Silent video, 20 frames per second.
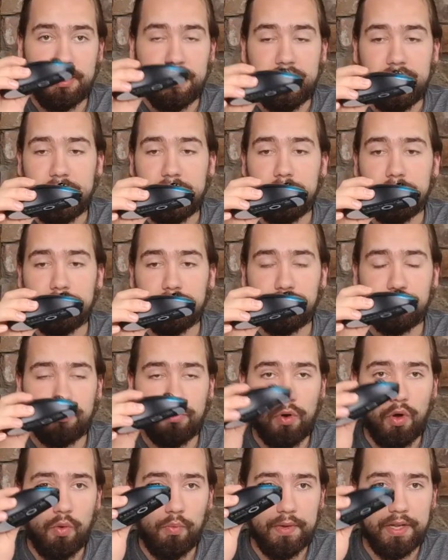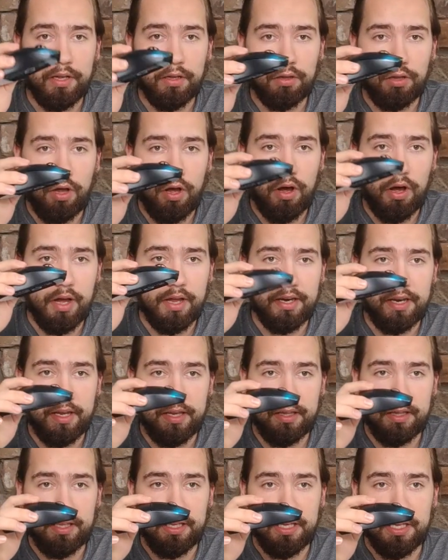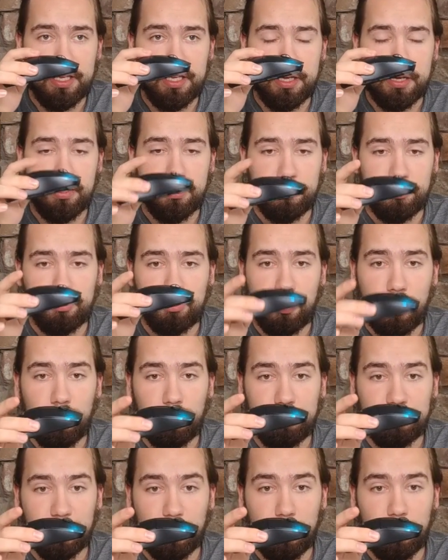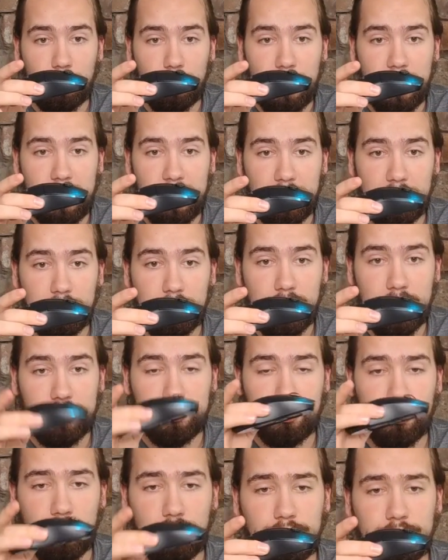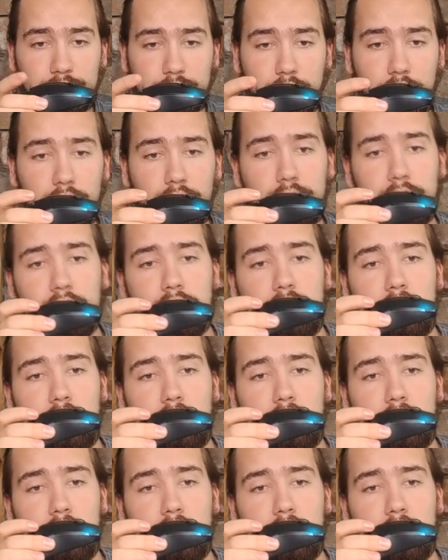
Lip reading: The scroll wheel on the Kone Pro Air and Kone Pro